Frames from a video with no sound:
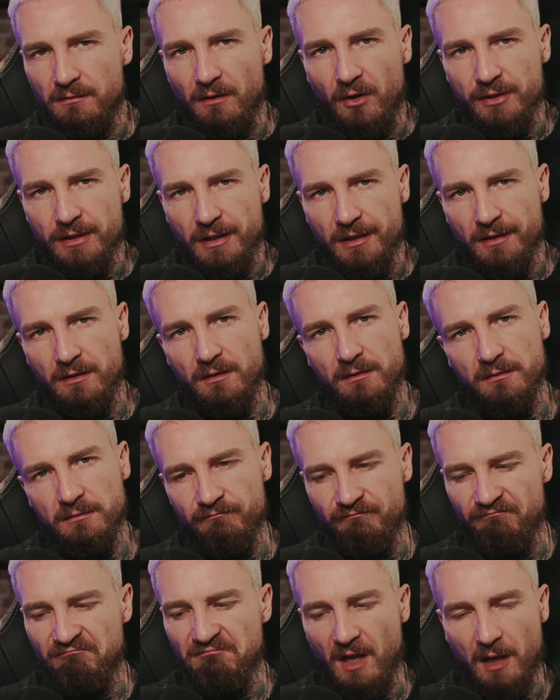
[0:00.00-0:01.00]
IKEA
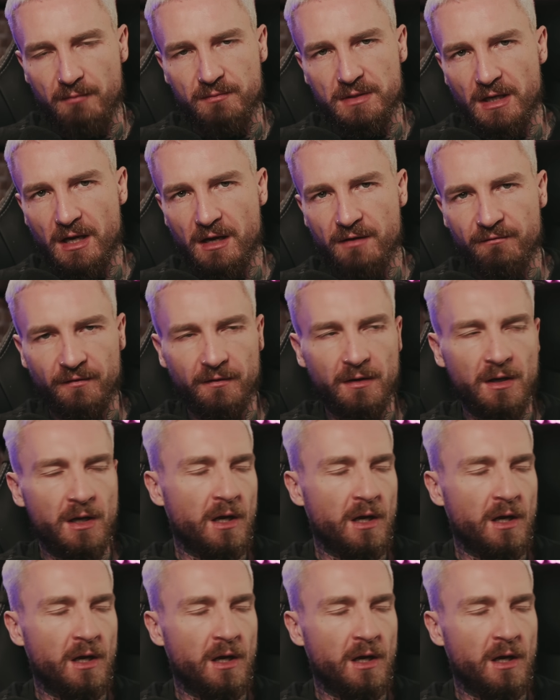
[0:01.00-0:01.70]
MDF.